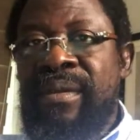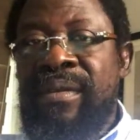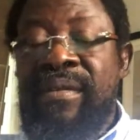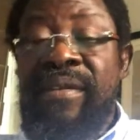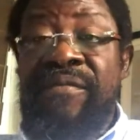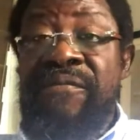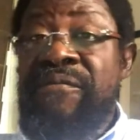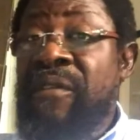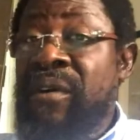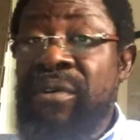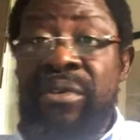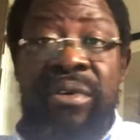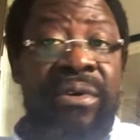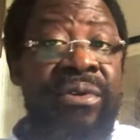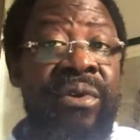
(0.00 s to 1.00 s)
is a
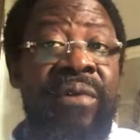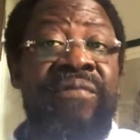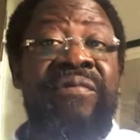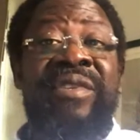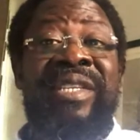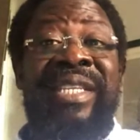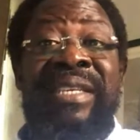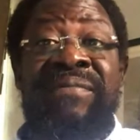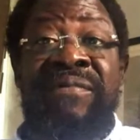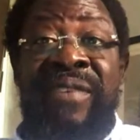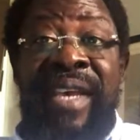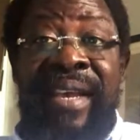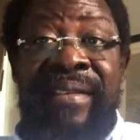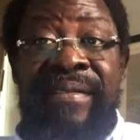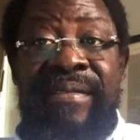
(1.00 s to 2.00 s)
function of
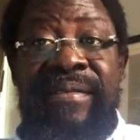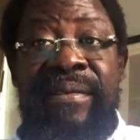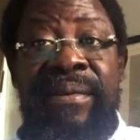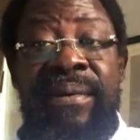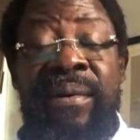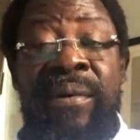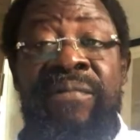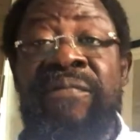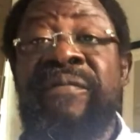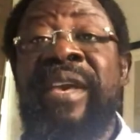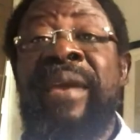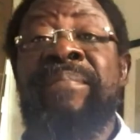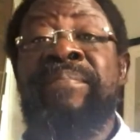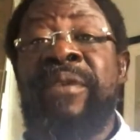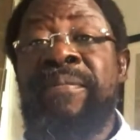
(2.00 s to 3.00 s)
deviance, of
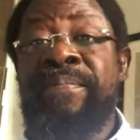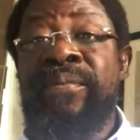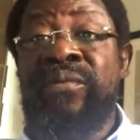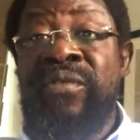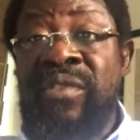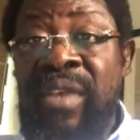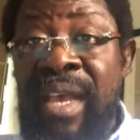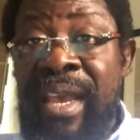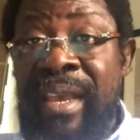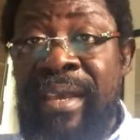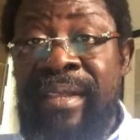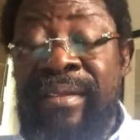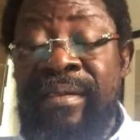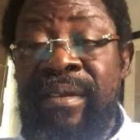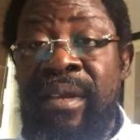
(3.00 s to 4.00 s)
a people
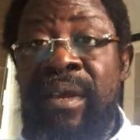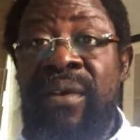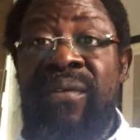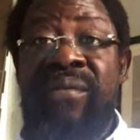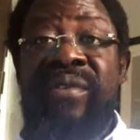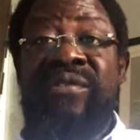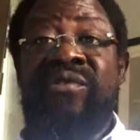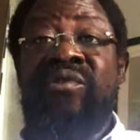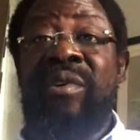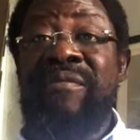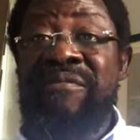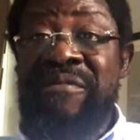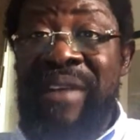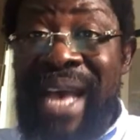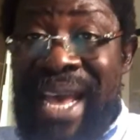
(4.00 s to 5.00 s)
saying, we
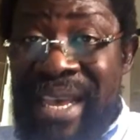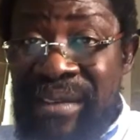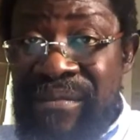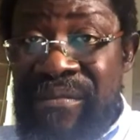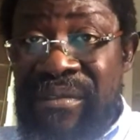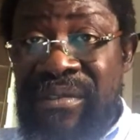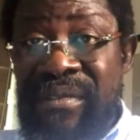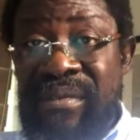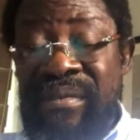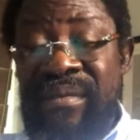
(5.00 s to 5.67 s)
survived